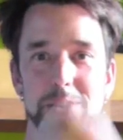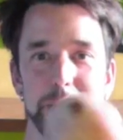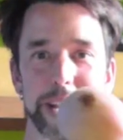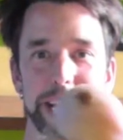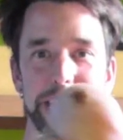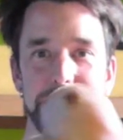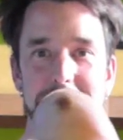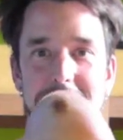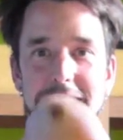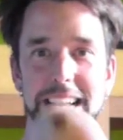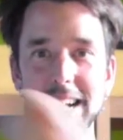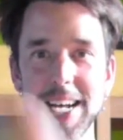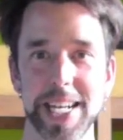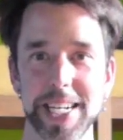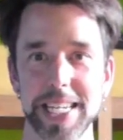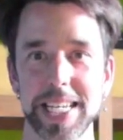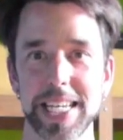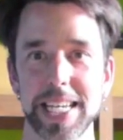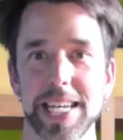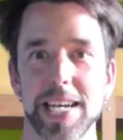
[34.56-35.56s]
one I got a cut on.
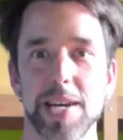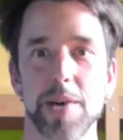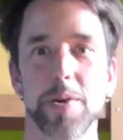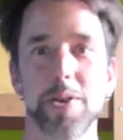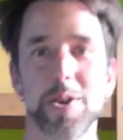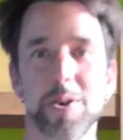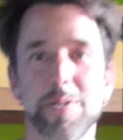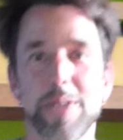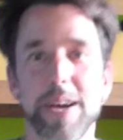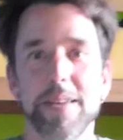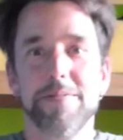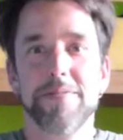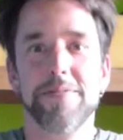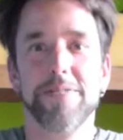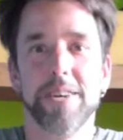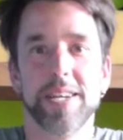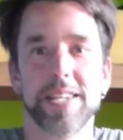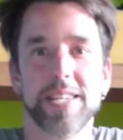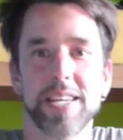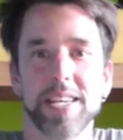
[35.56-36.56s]
With your right
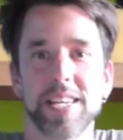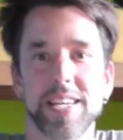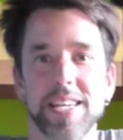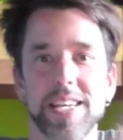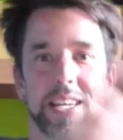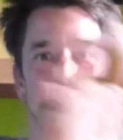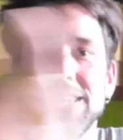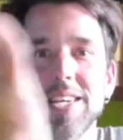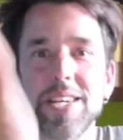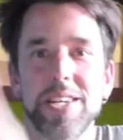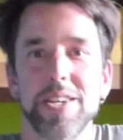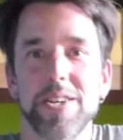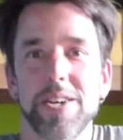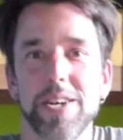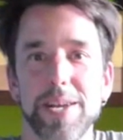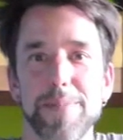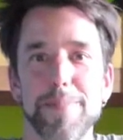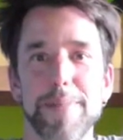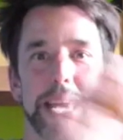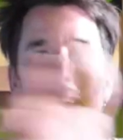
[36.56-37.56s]
foot, you're
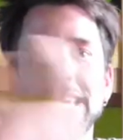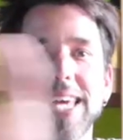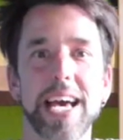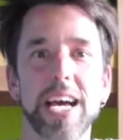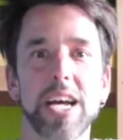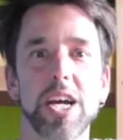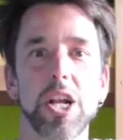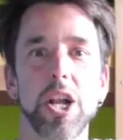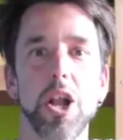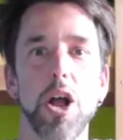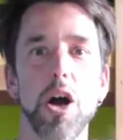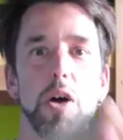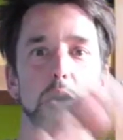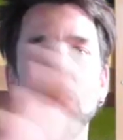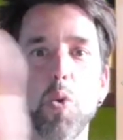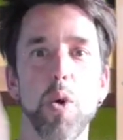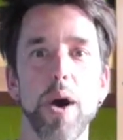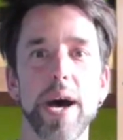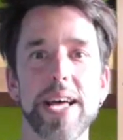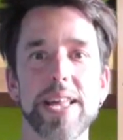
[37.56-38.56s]
going to make a
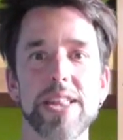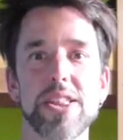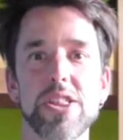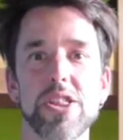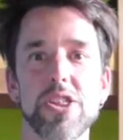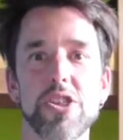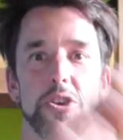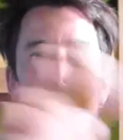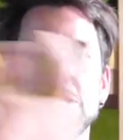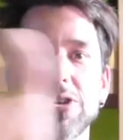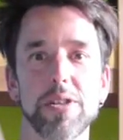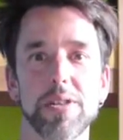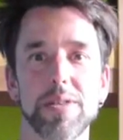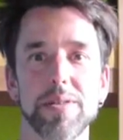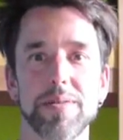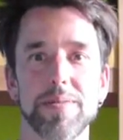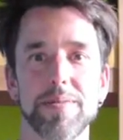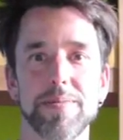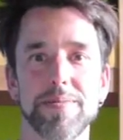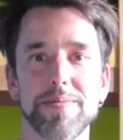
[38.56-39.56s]
clockwise circle.
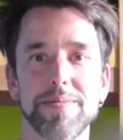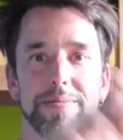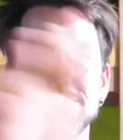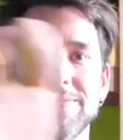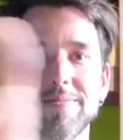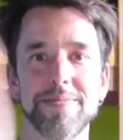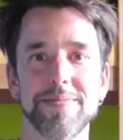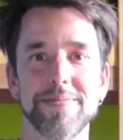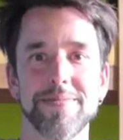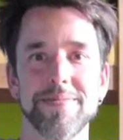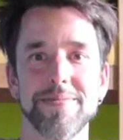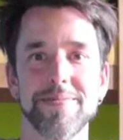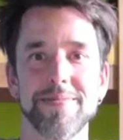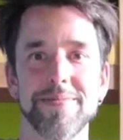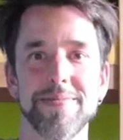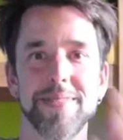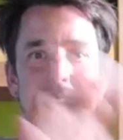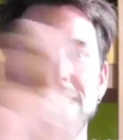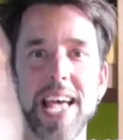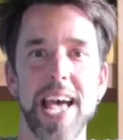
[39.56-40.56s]

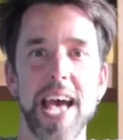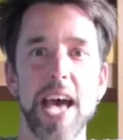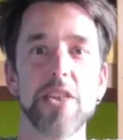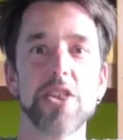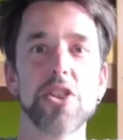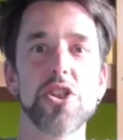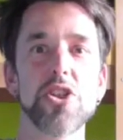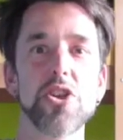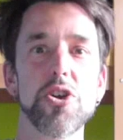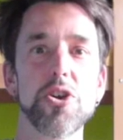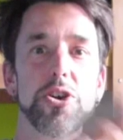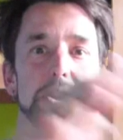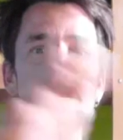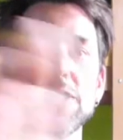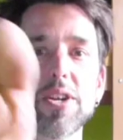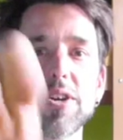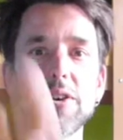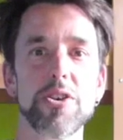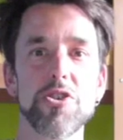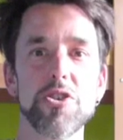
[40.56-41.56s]
As
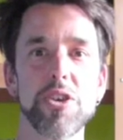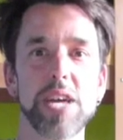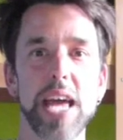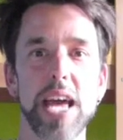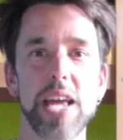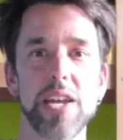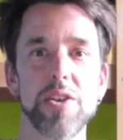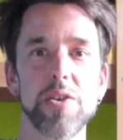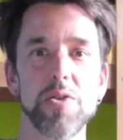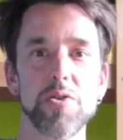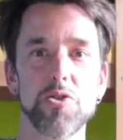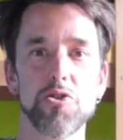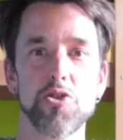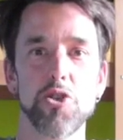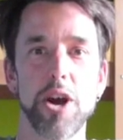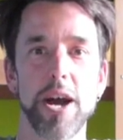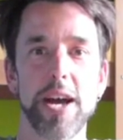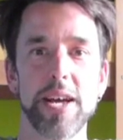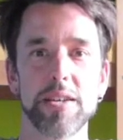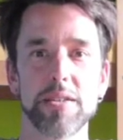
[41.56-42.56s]
circular as you can, no
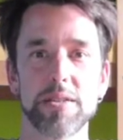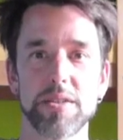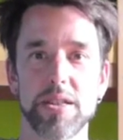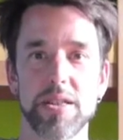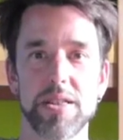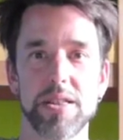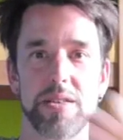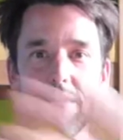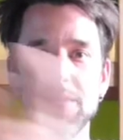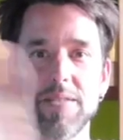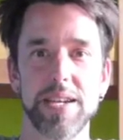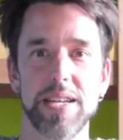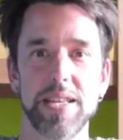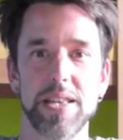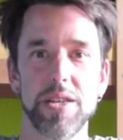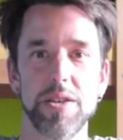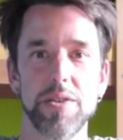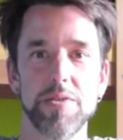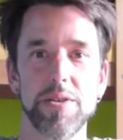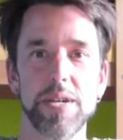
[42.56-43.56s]
triangles, right?
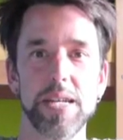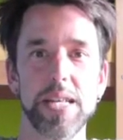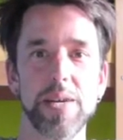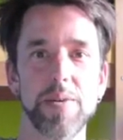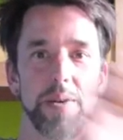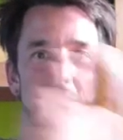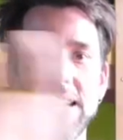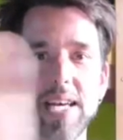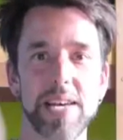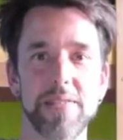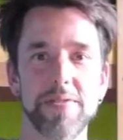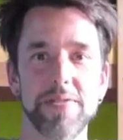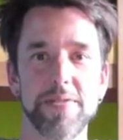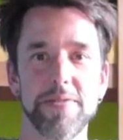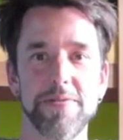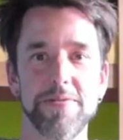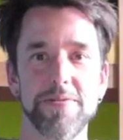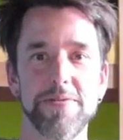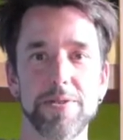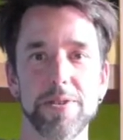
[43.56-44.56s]
You really want to have
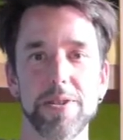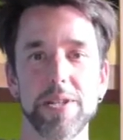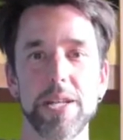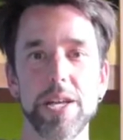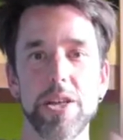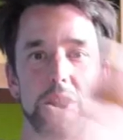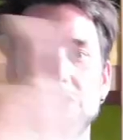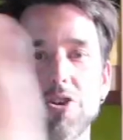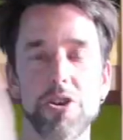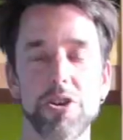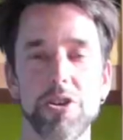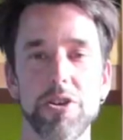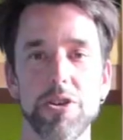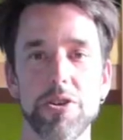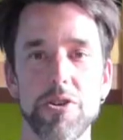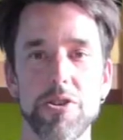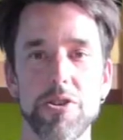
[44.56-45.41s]
fully circular